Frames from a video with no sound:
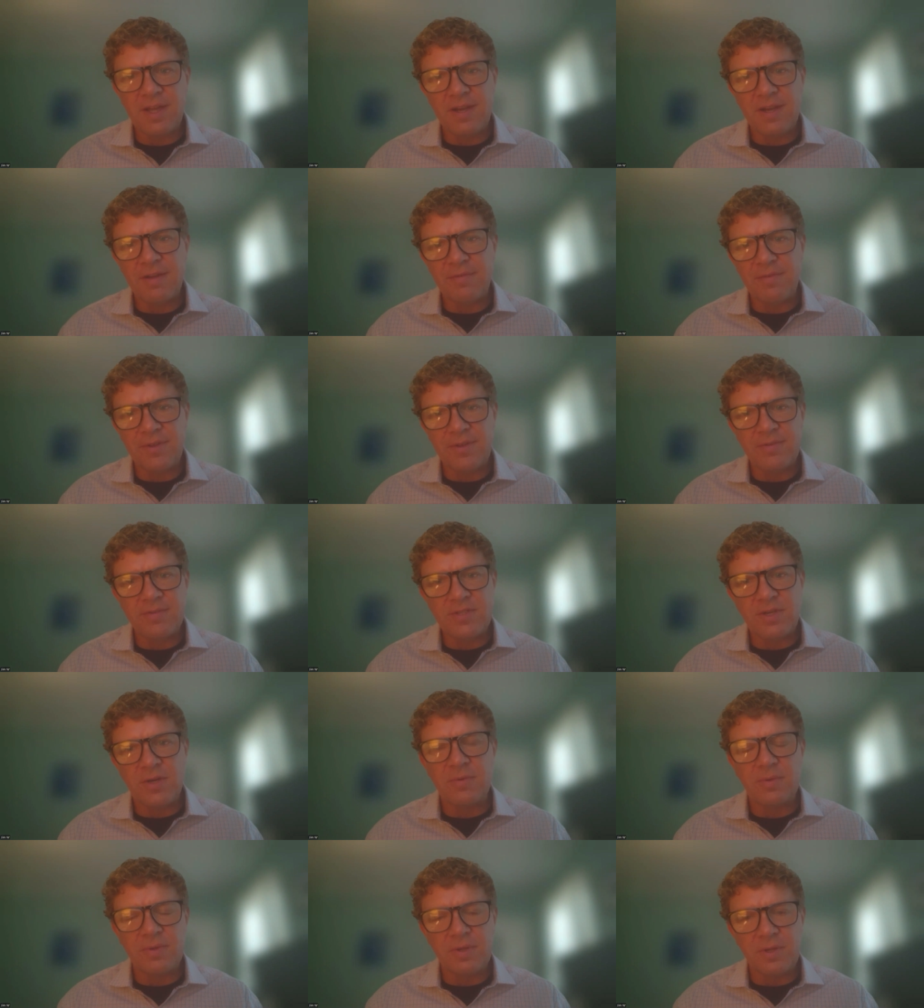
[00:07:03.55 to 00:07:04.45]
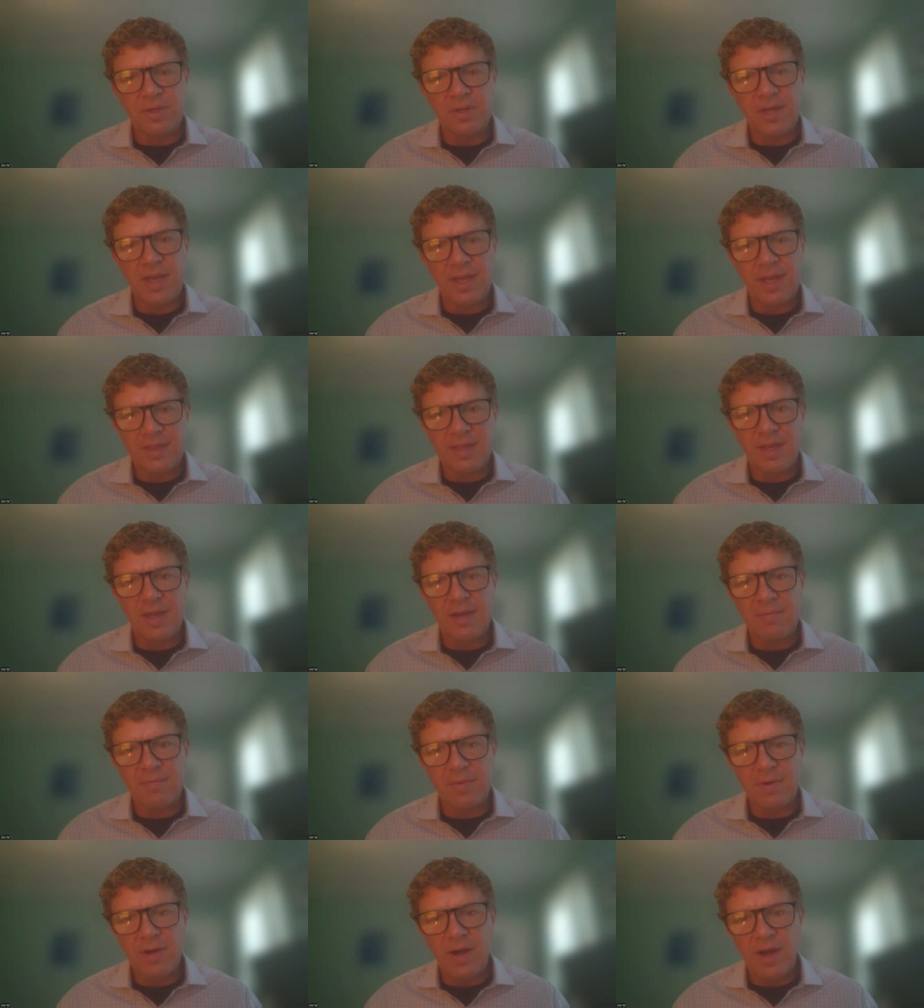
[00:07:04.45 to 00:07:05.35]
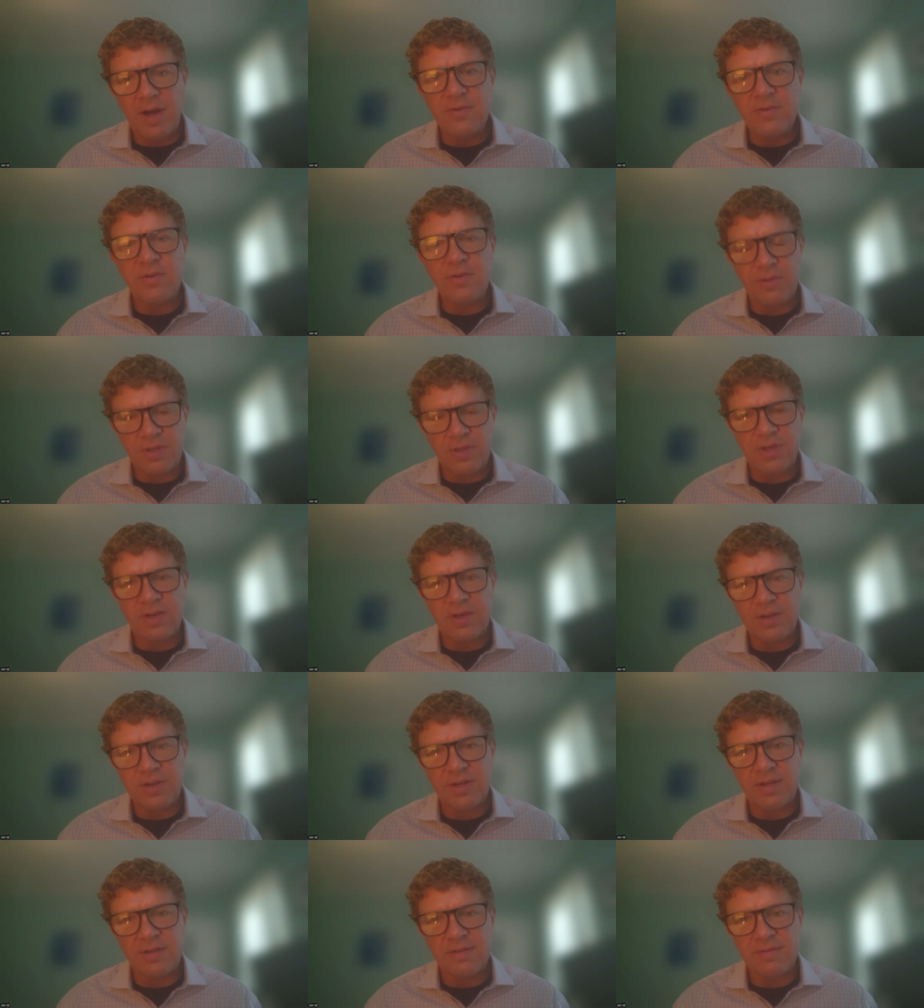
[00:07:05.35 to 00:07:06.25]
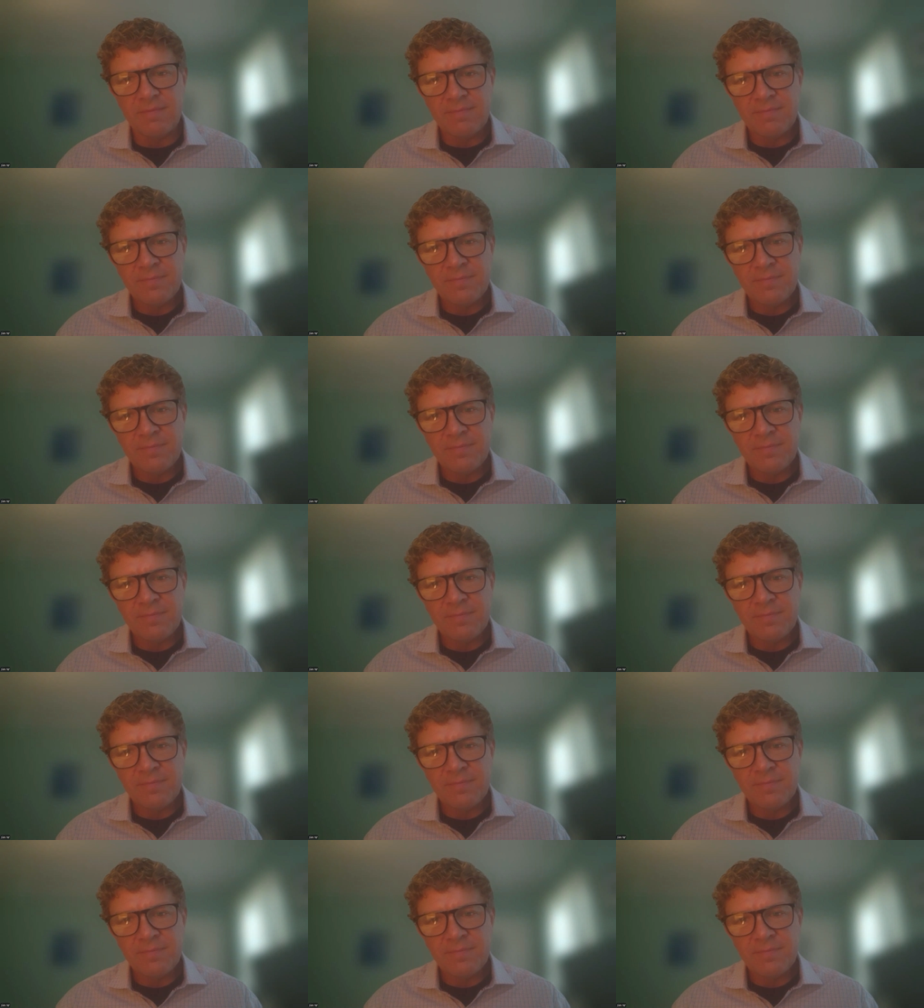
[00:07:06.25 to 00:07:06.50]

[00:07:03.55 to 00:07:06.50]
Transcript: And if you don't look at them under the hood